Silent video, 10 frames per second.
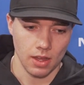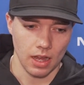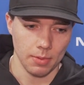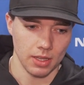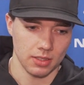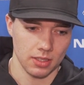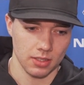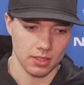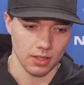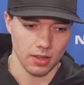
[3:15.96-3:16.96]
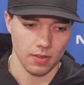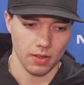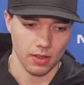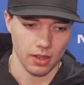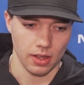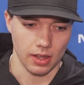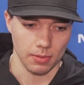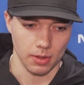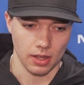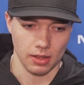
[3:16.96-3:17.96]
I mean, it's just,
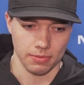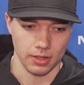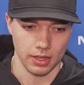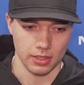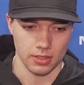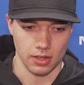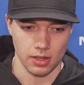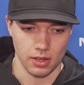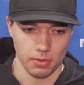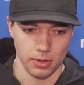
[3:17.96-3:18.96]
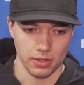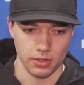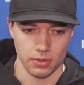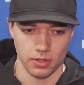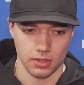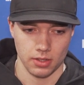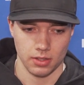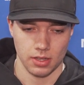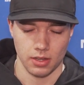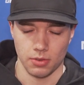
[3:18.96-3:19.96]
I feel like it's all about you,
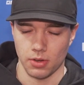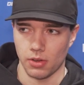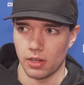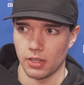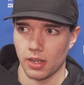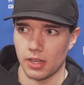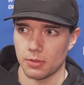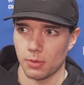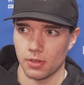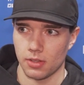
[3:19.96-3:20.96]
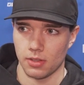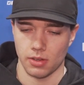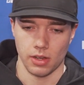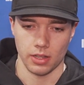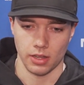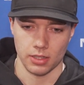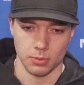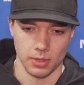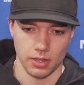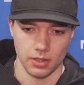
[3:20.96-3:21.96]
that you know all the guys. You know all the
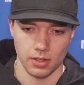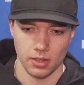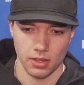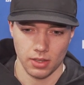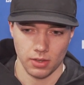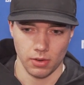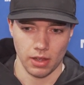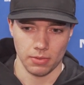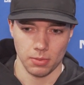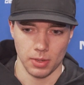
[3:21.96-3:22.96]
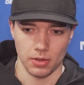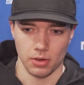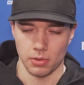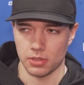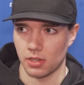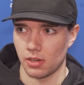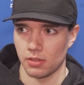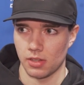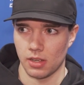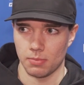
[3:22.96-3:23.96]
guys well. You don't have to be nervous
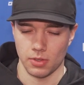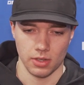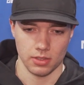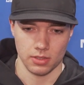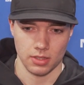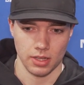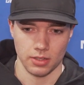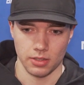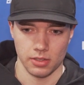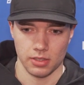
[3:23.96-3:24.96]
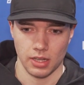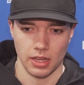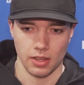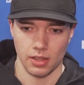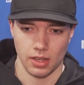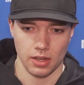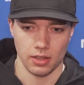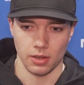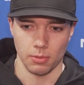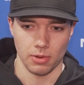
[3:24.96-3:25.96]
around them. You can just like literally say
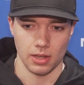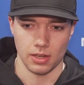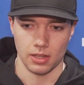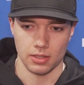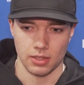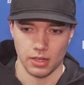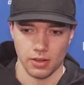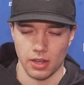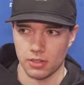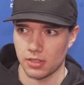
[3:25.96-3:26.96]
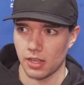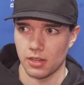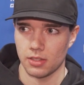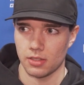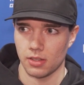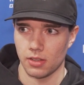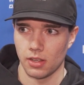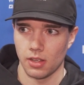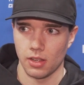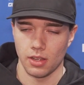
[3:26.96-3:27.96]
anything you want and they're going to understand it. So
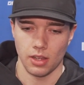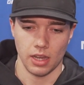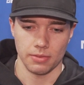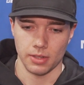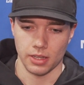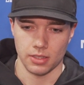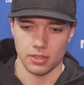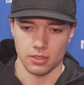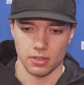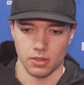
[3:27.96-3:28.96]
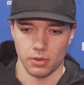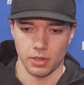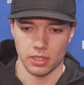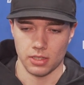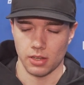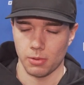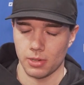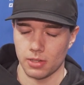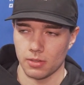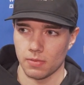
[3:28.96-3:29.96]
I feel like it's just knowing each other
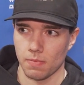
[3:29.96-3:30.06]
well.